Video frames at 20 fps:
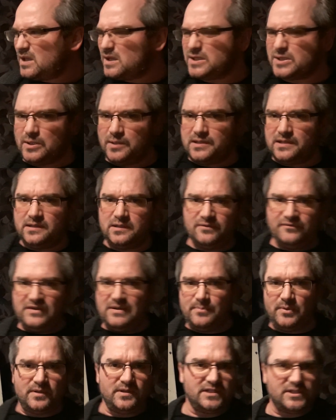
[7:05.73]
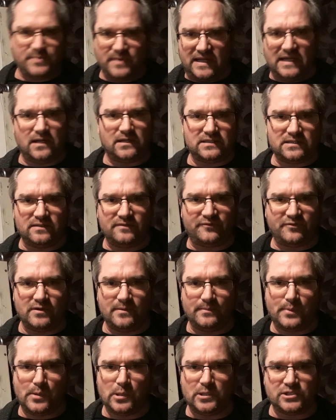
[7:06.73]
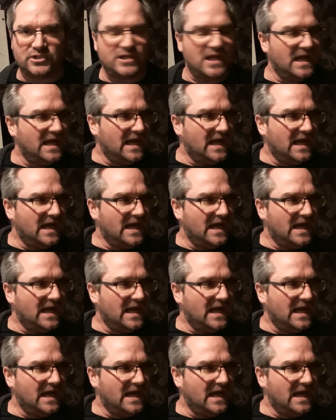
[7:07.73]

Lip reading: So the little V brothers ran out to the front porch,